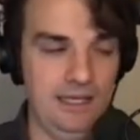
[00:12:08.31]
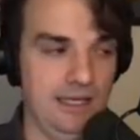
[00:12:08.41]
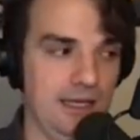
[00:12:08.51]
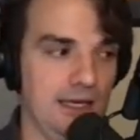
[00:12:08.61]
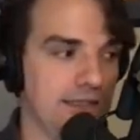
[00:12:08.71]

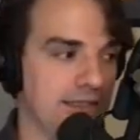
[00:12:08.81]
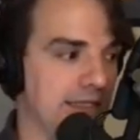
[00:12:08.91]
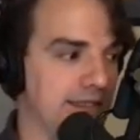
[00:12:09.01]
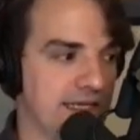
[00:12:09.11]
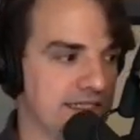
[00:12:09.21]
uh, and
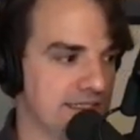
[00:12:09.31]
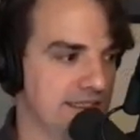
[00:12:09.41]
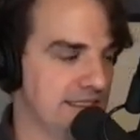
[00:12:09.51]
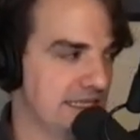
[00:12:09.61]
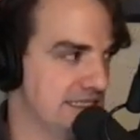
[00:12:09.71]
that test
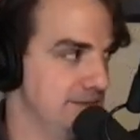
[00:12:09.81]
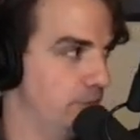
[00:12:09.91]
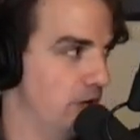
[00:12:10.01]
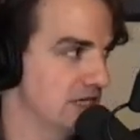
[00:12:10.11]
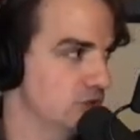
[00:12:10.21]
is as
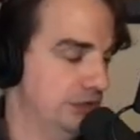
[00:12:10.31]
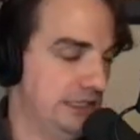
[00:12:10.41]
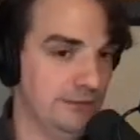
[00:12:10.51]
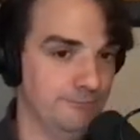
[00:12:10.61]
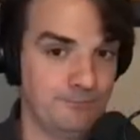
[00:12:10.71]
simple as doing